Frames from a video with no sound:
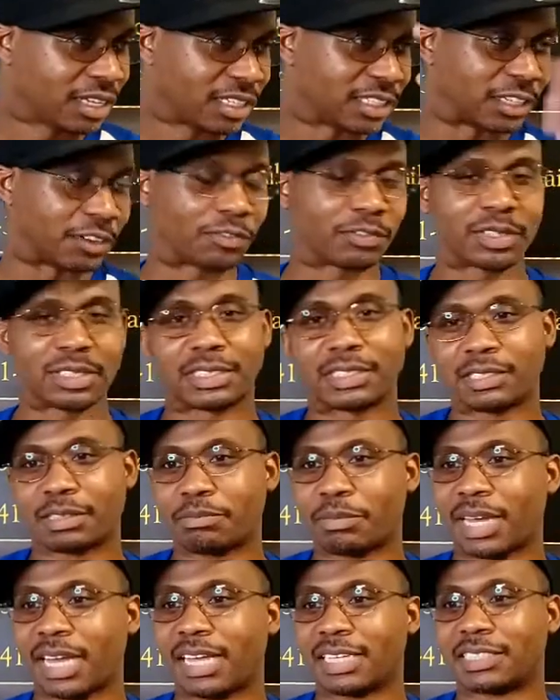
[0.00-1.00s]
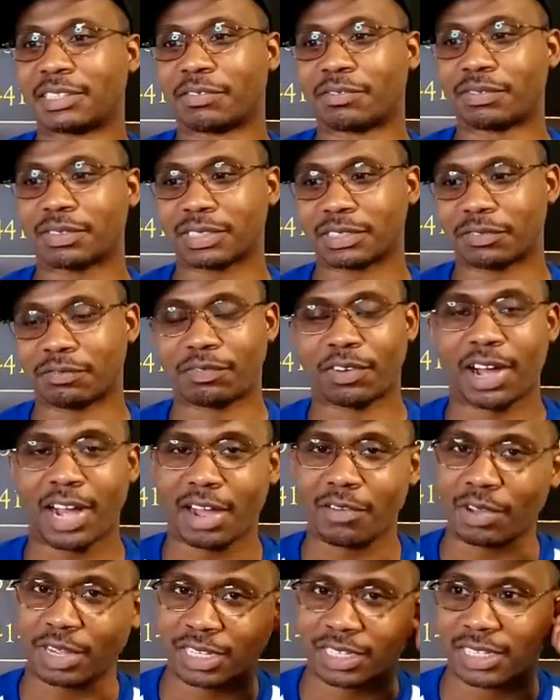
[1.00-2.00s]
So, man,
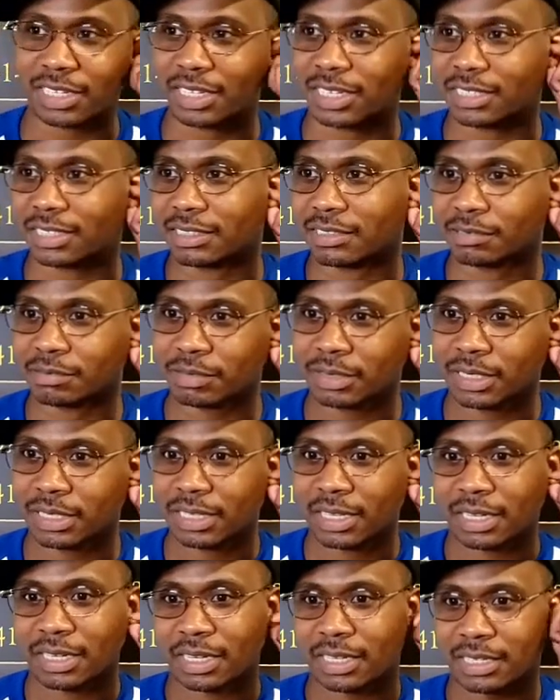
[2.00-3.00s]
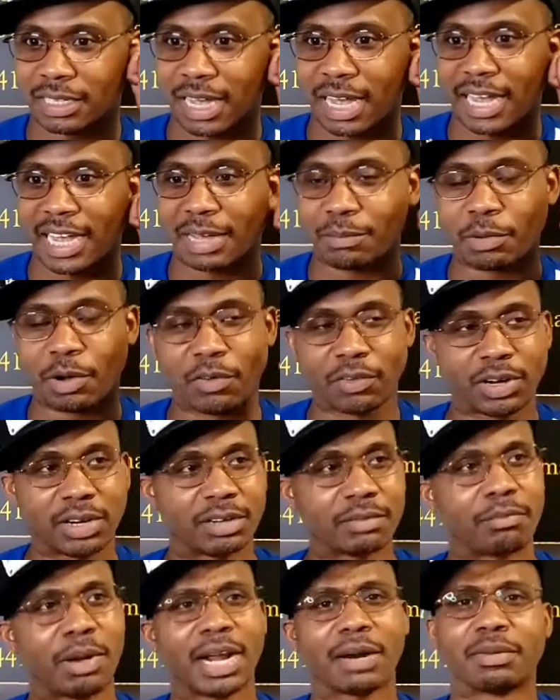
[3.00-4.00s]
Safari cousin, came over
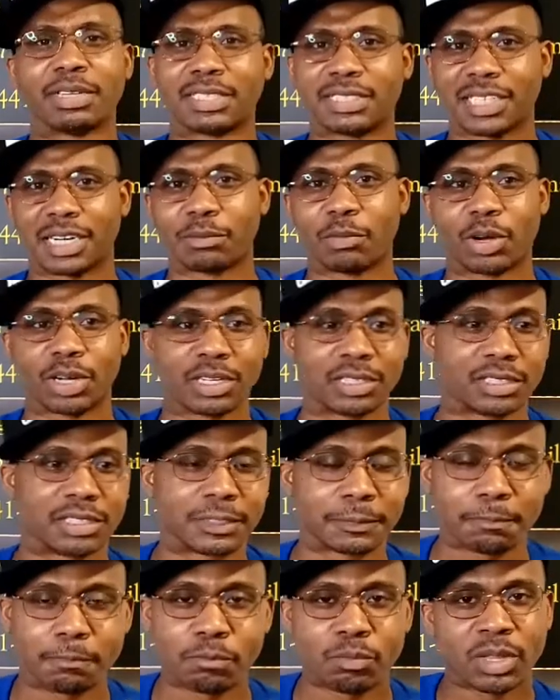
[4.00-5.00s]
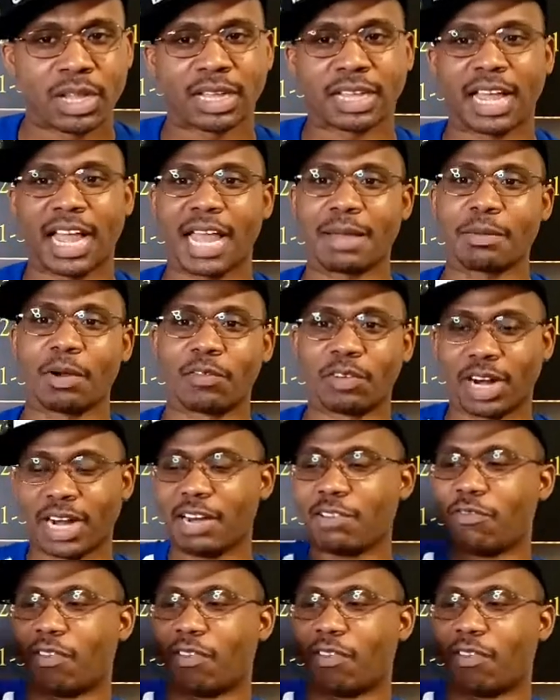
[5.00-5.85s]
there. It might have been Cinnabon because came over there.